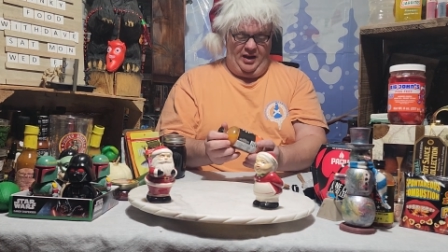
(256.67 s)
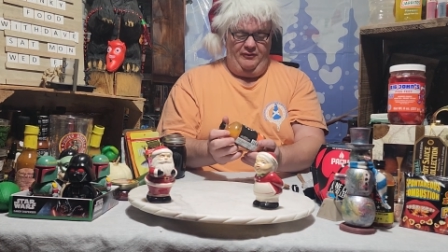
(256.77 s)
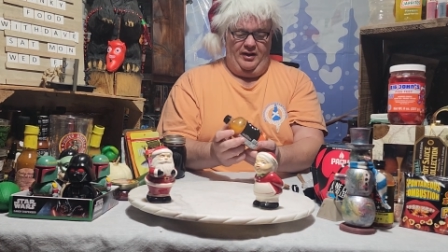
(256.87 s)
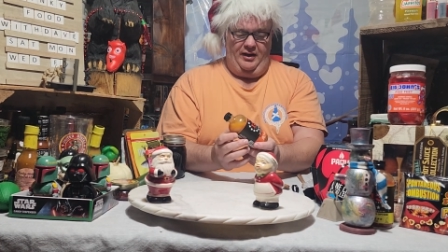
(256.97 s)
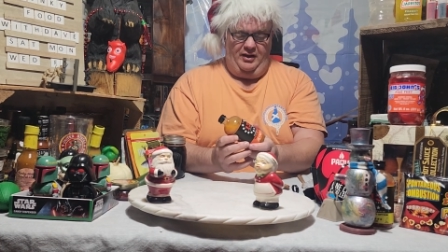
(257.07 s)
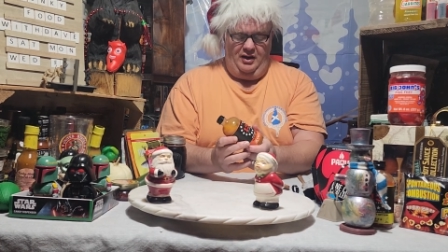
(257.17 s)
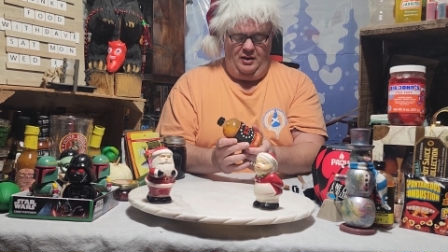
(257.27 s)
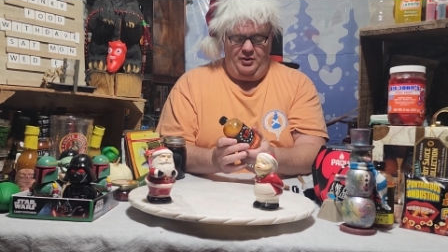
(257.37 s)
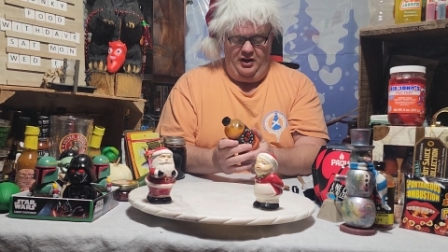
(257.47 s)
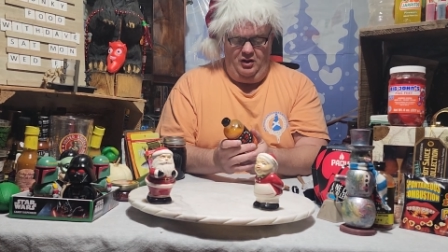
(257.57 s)
I haven't had a
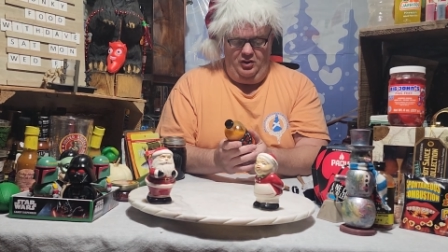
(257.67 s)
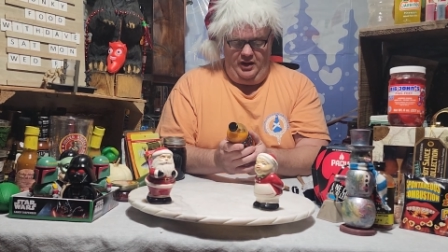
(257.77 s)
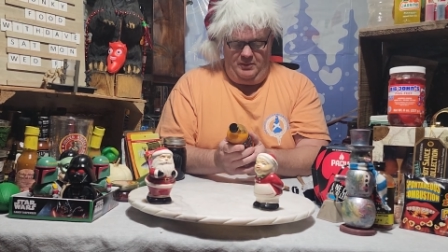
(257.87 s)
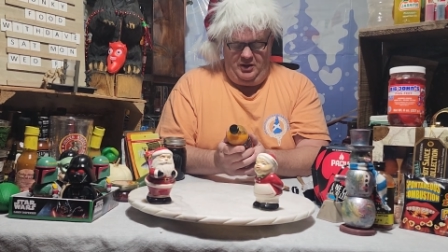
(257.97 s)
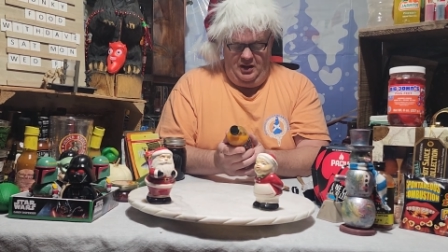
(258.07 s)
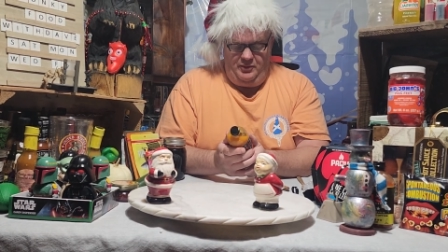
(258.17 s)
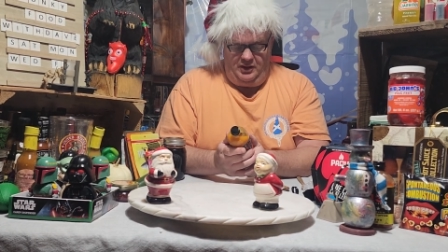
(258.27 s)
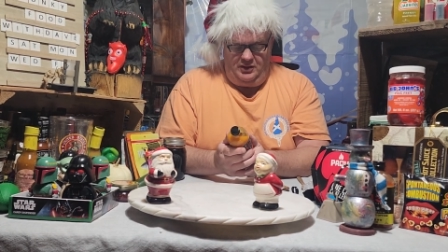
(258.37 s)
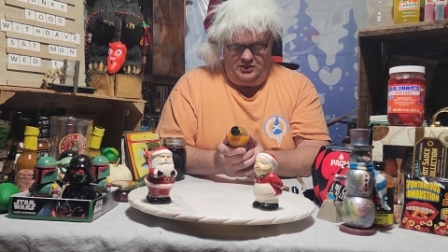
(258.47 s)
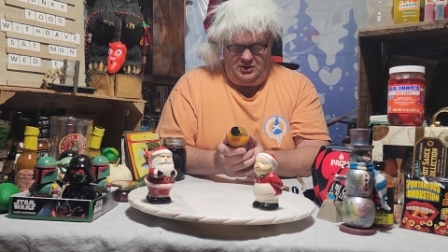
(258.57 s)
habanero like me
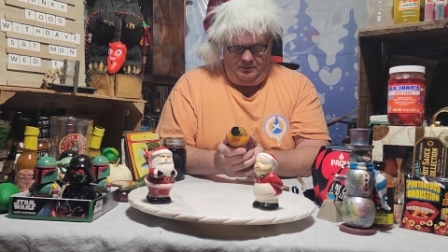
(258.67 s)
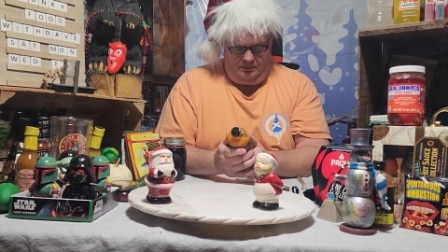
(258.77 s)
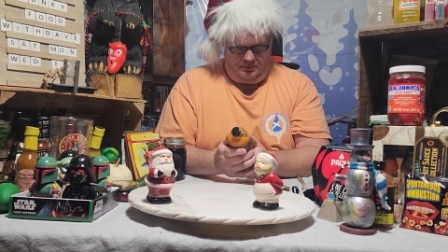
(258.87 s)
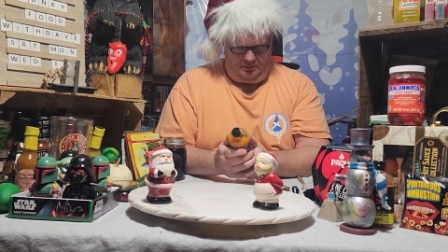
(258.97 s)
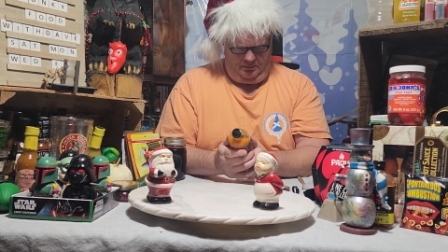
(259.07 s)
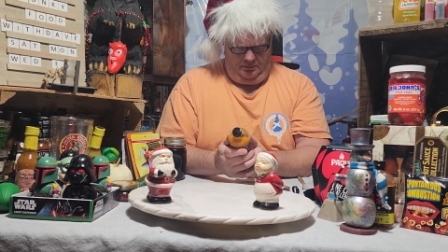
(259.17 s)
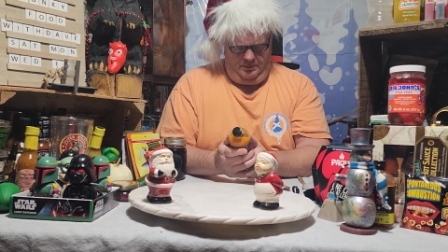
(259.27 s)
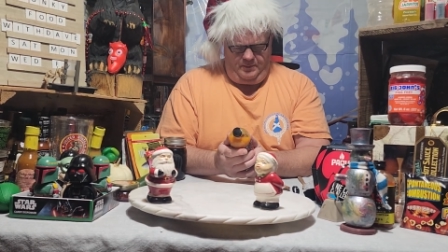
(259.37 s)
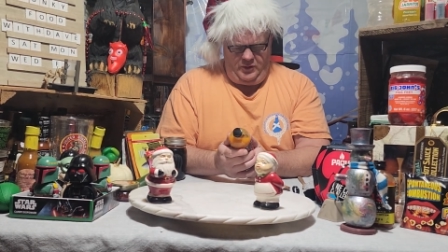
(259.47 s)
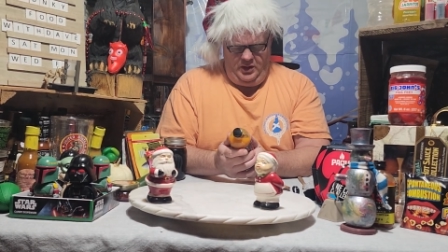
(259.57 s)
like this
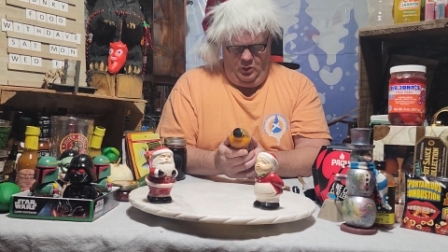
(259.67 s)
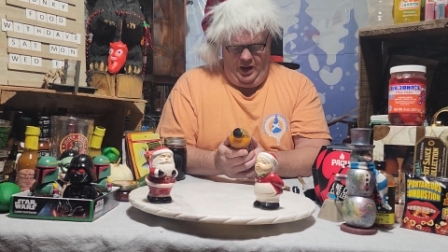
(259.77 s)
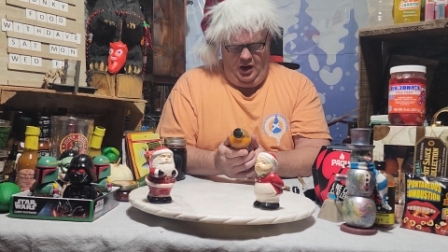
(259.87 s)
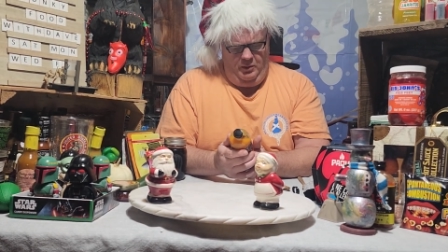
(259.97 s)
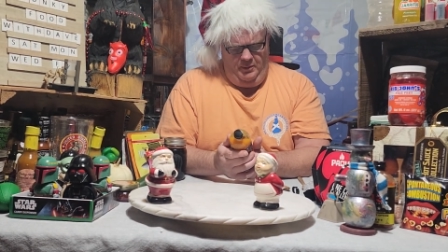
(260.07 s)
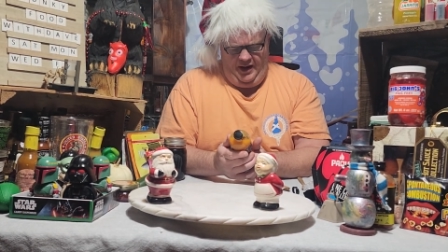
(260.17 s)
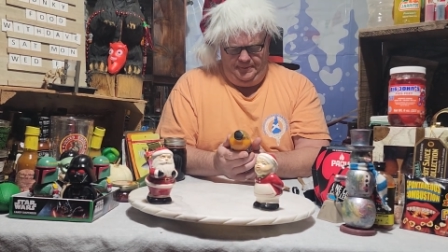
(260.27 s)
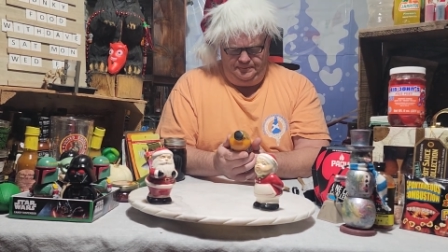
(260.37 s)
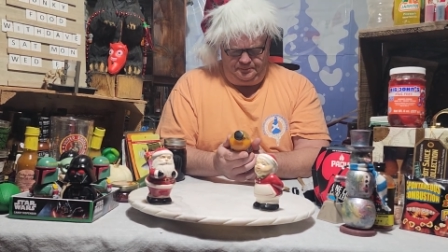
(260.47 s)
in a while, but my